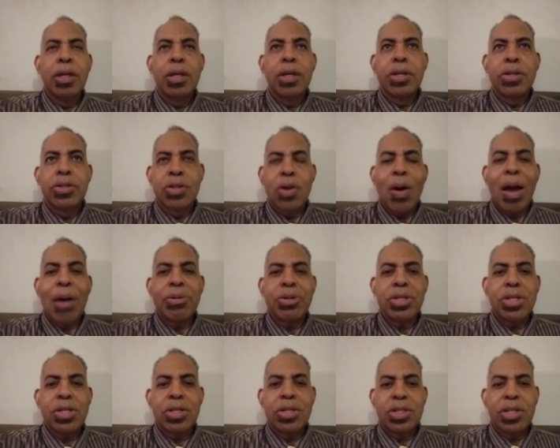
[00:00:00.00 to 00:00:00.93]
So I was
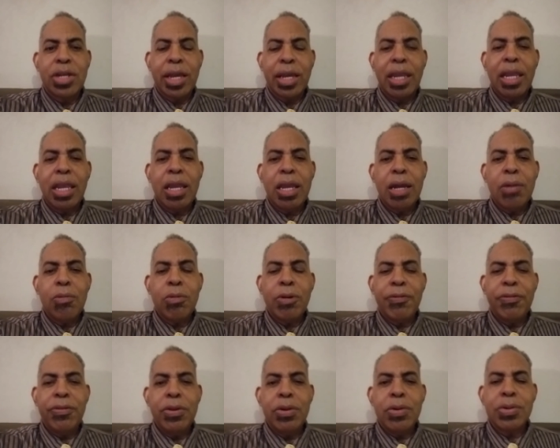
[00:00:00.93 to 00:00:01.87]
just checking in
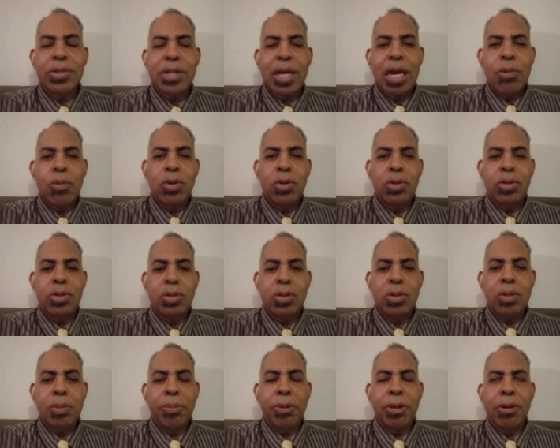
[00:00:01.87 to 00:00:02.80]
with you as I will
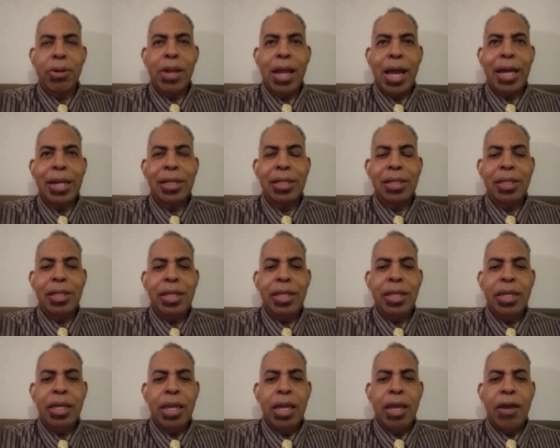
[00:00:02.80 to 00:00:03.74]
do
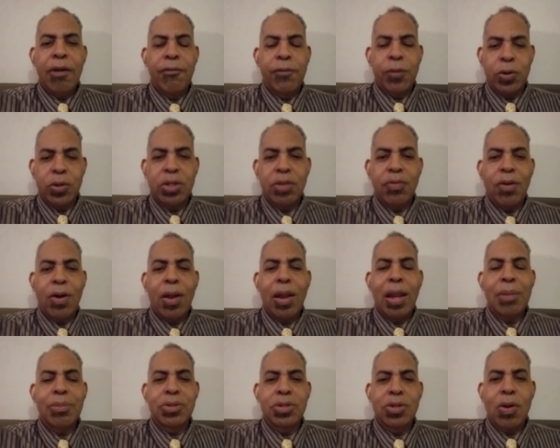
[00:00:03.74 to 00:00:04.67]
periodically. First of all,
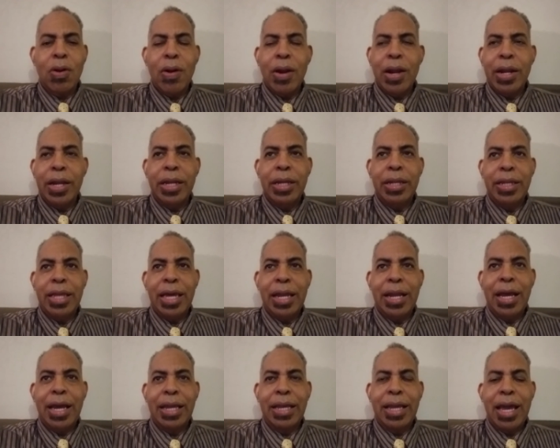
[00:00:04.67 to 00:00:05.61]
I'm sorry that
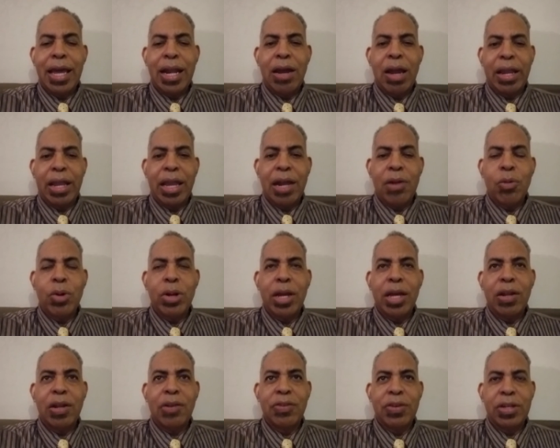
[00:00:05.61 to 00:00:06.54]
I kind of I kind of went
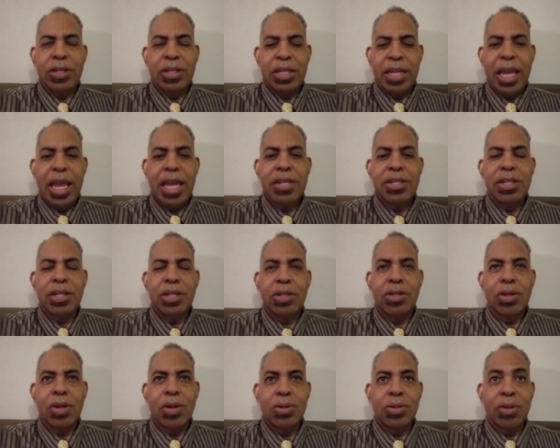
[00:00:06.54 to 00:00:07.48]
out on a tangent in
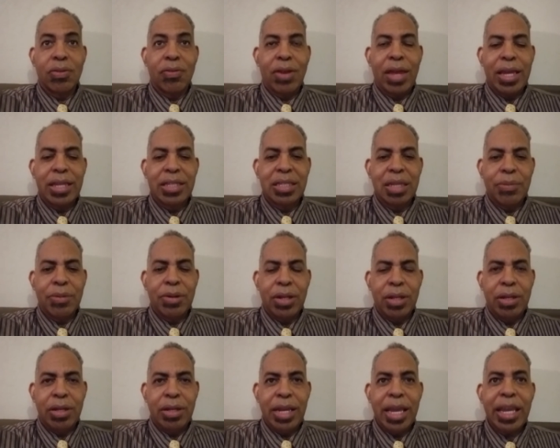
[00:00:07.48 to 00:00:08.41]
terms of like some of the
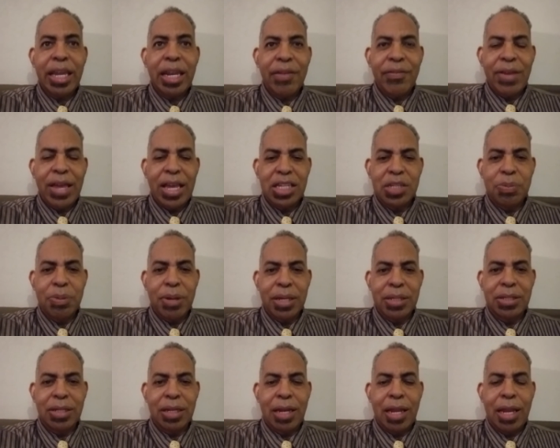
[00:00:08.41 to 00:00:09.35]
negative
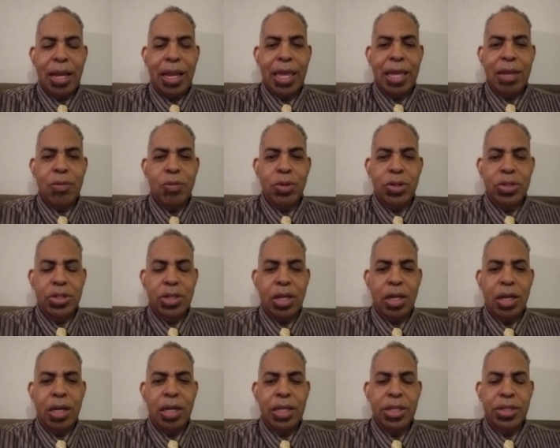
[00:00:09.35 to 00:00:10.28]
aspects that I like, which
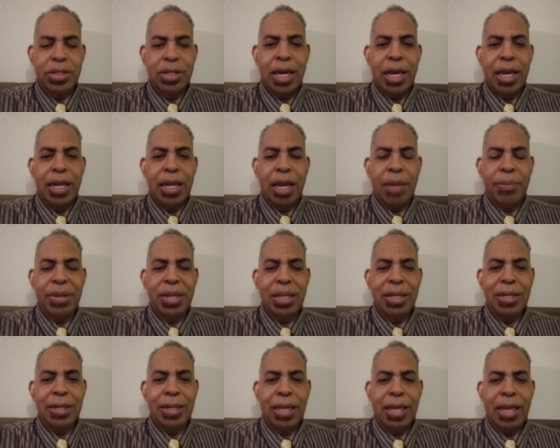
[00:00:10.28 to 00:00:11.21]
uh, is not. I
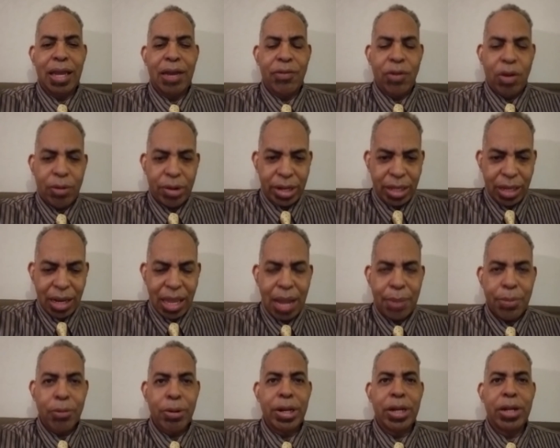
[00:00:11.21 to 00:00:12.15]
mean, I've already
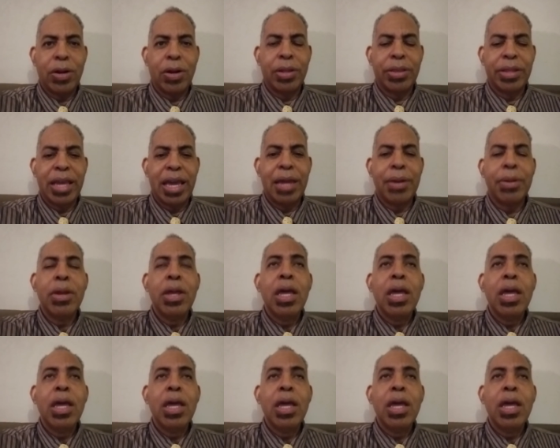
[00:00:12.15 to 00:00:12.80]
elaborated on that,